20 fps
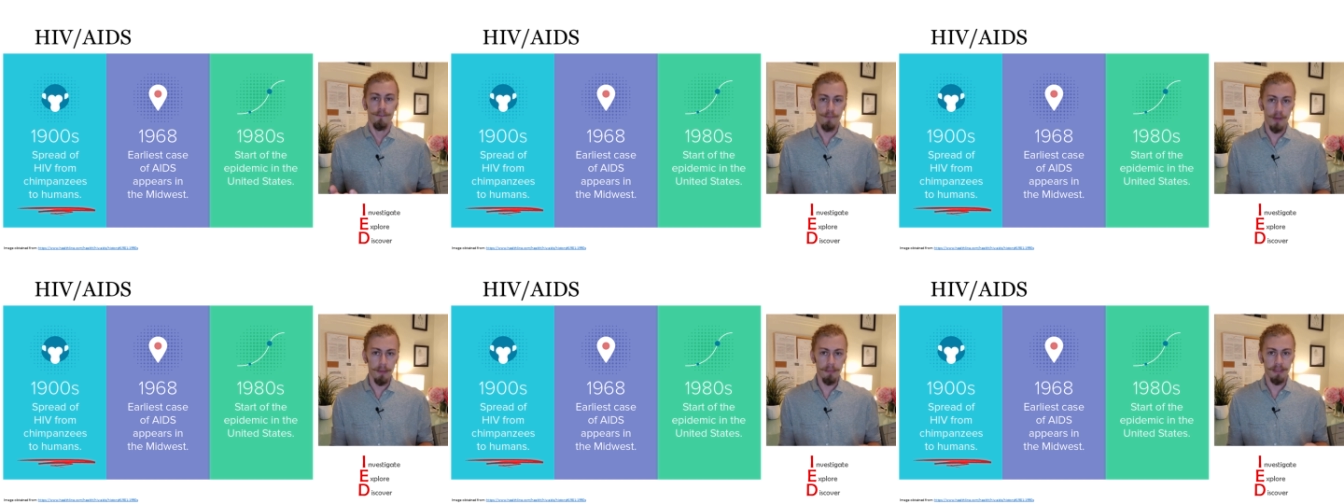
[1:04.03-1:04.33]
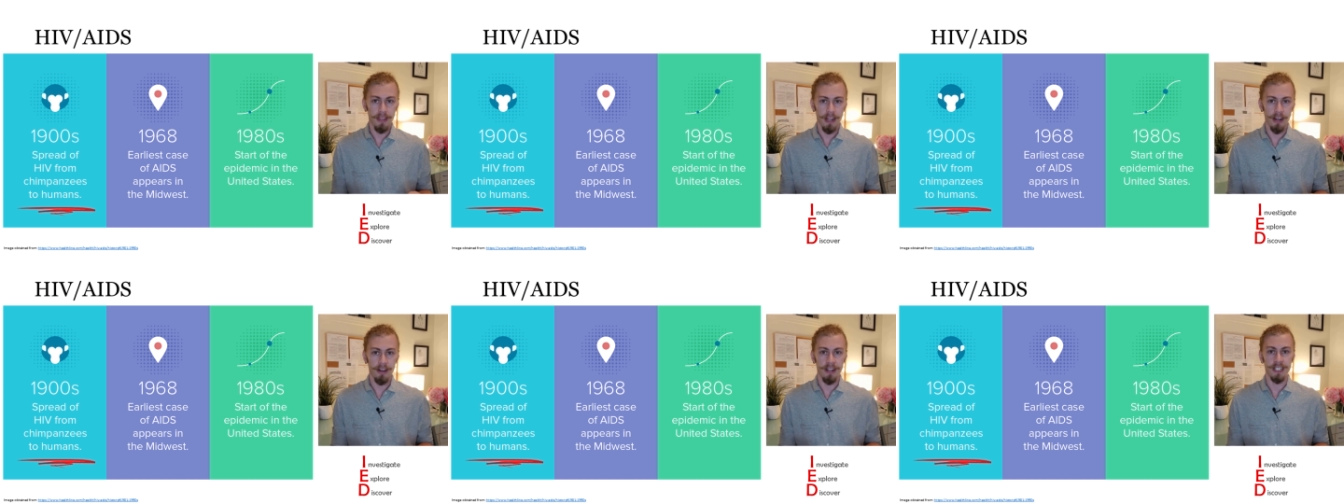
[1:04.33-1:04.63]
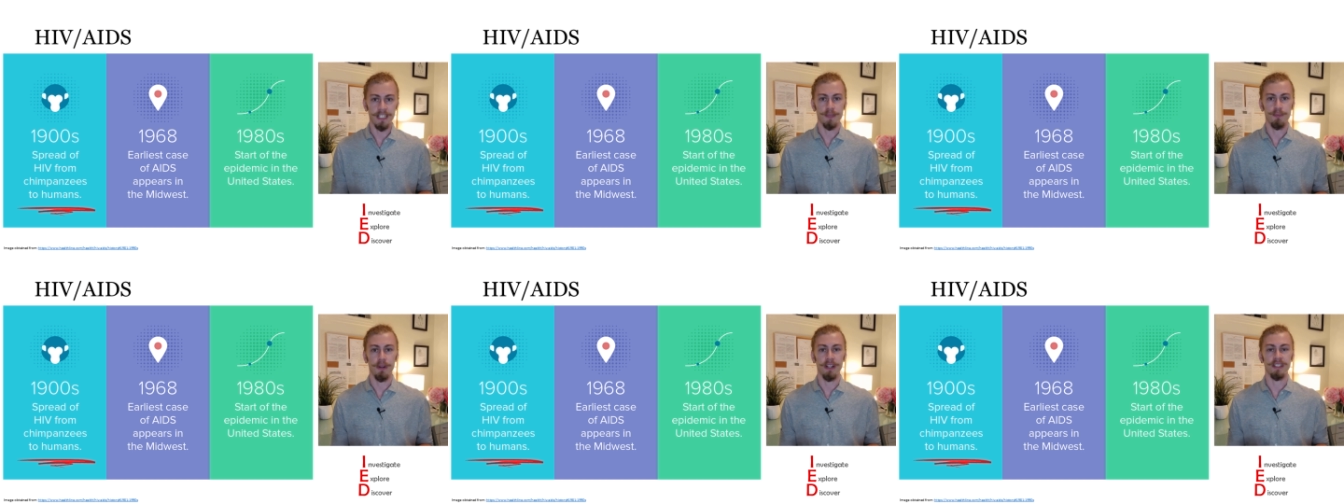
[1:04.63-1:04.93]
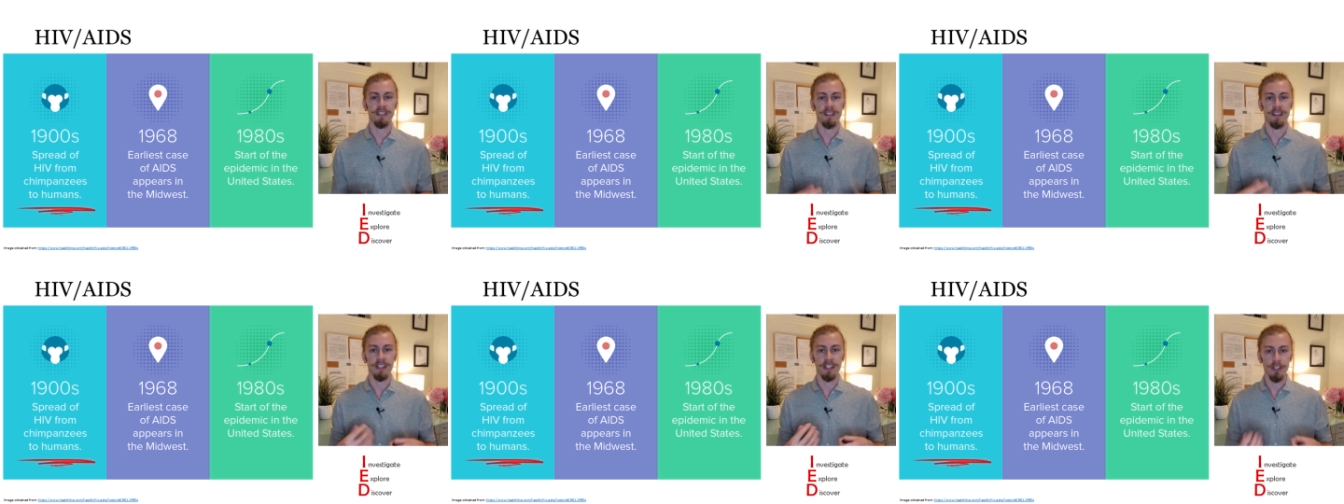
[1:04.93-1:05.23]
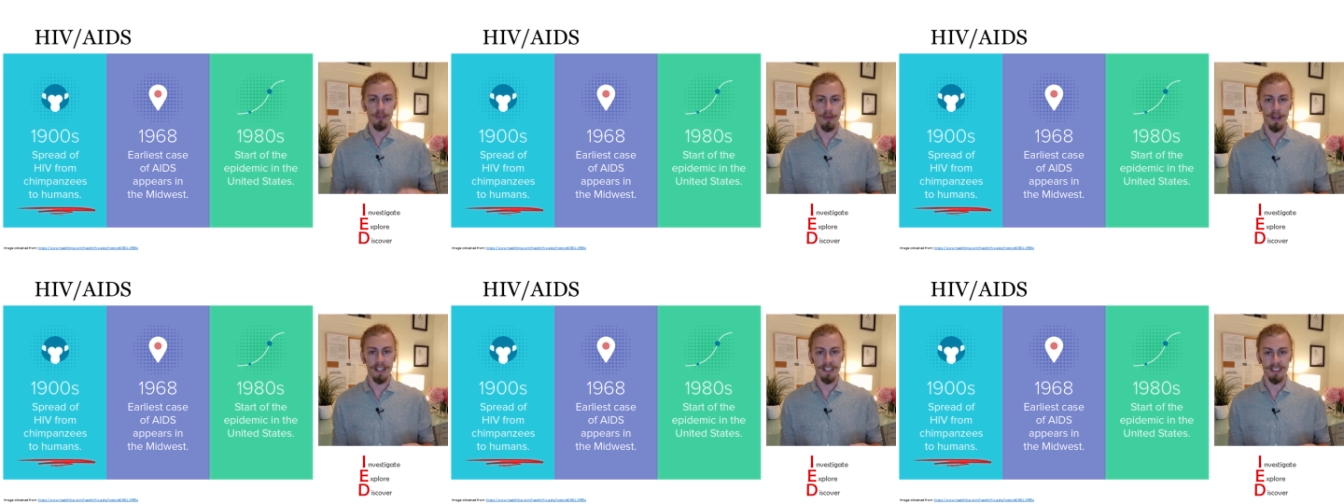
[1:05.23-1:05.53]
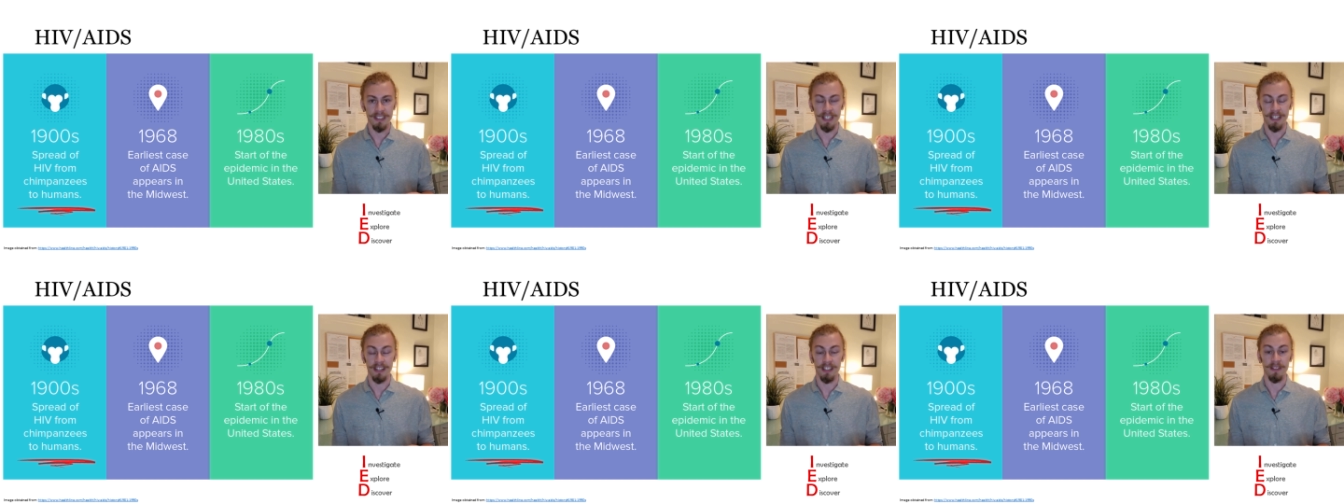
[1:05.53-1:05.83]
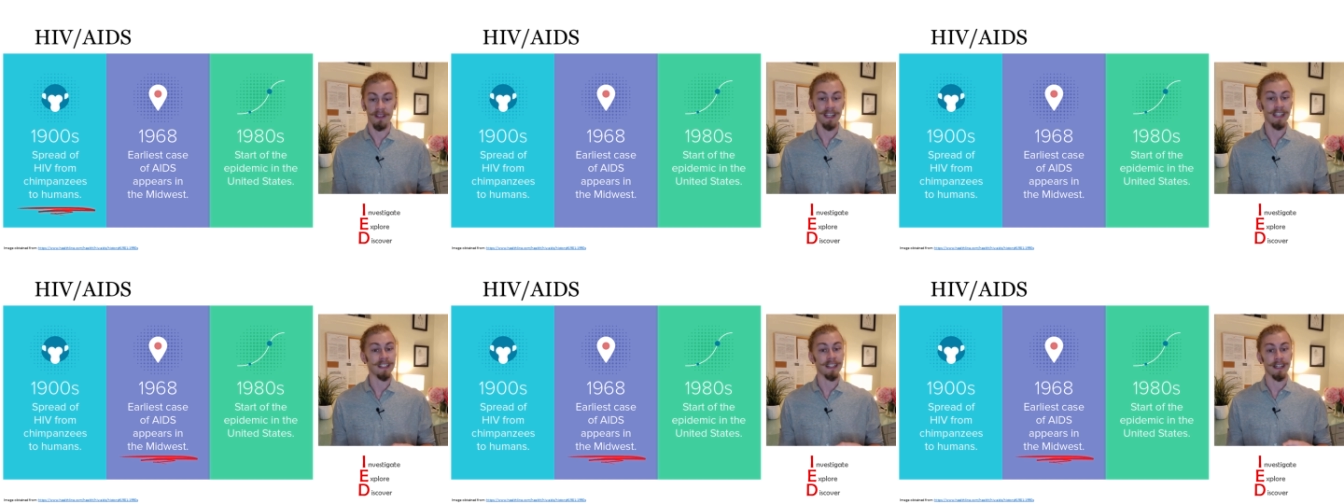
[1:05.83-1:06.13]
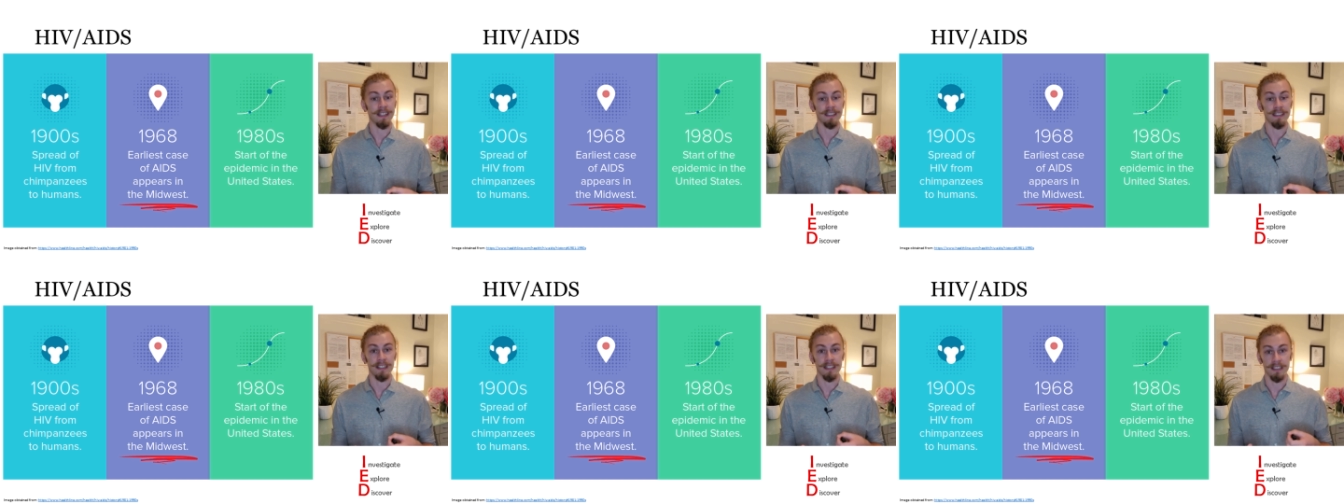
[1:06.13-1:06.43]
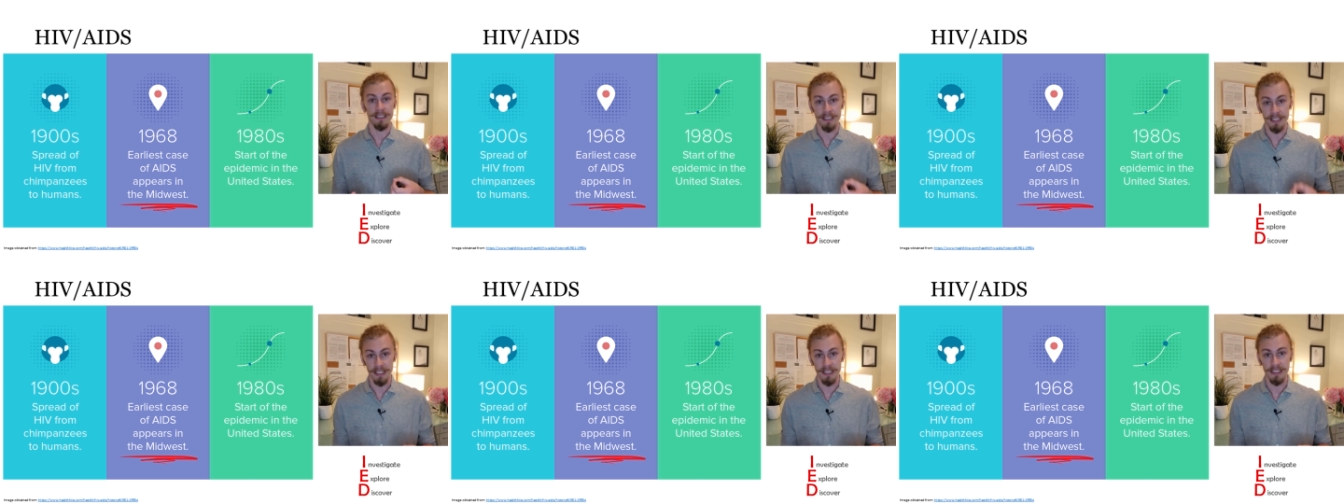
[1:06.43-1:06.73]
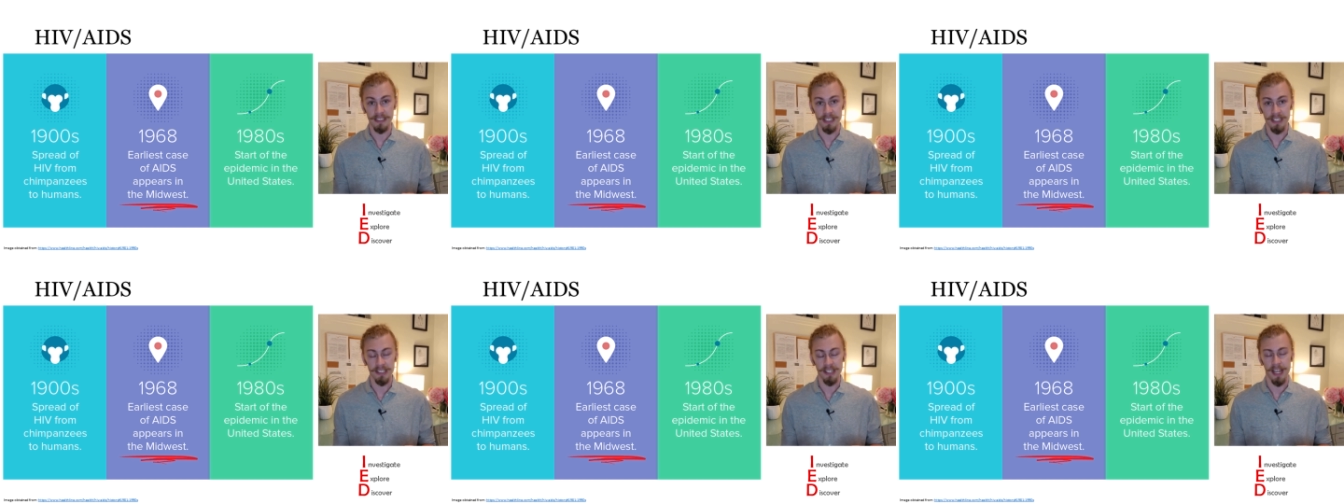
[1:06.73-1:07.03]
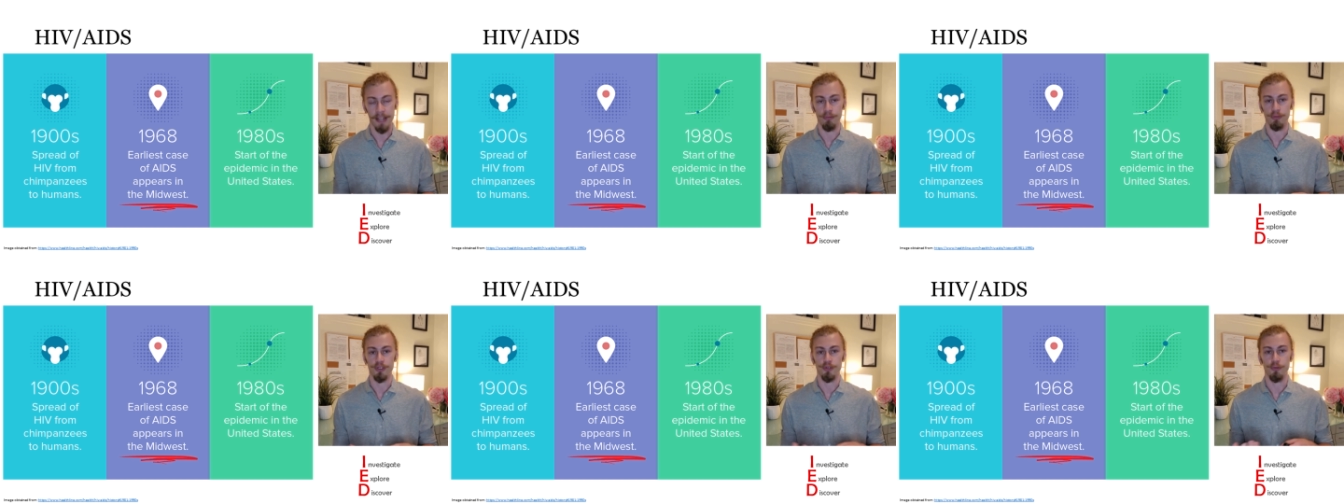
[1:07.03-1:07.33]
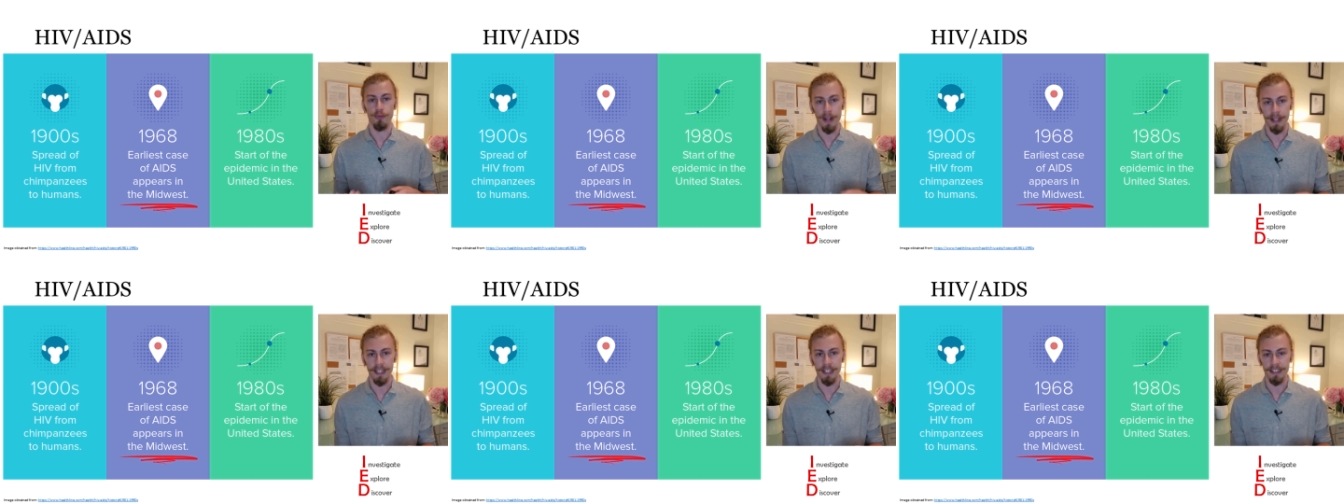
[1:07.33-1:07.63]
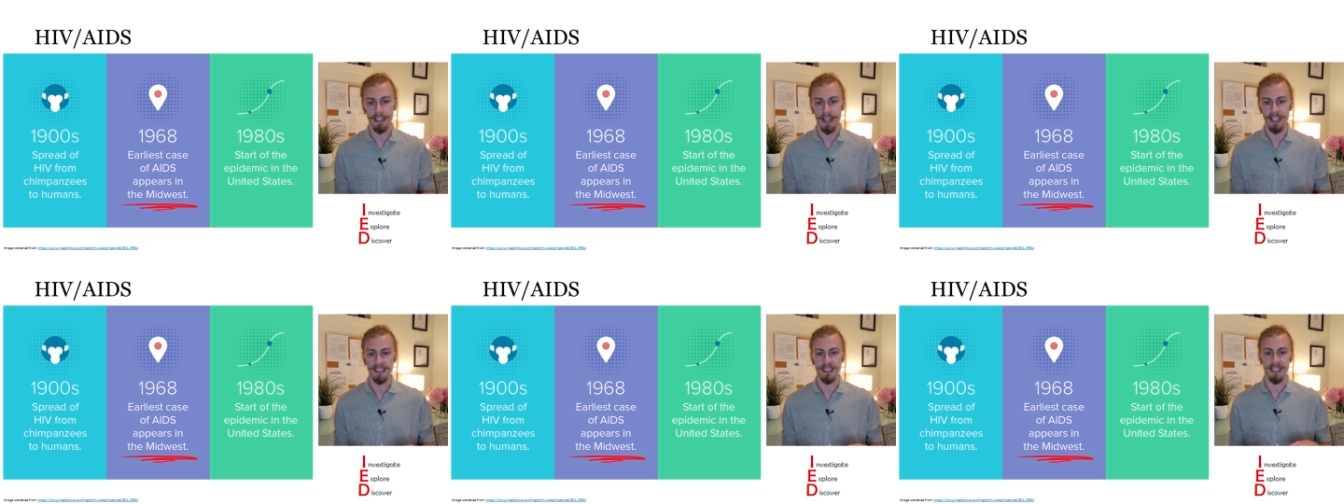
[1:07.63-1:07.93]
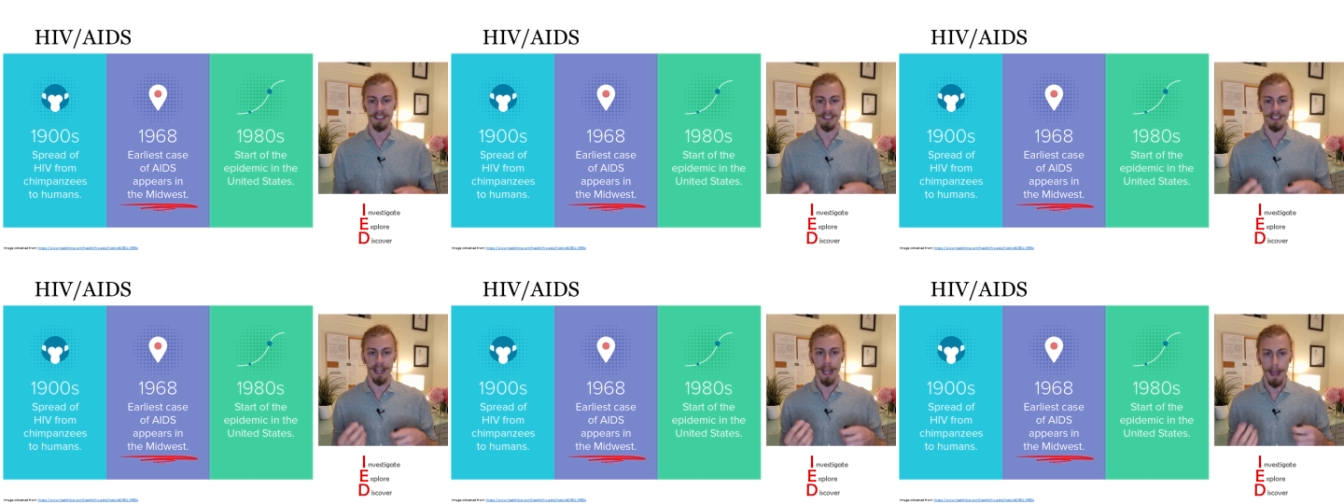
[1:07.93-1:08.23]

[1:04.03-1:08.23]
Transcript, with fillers: From there, it spread to the US in the late 1960s and was recognized as an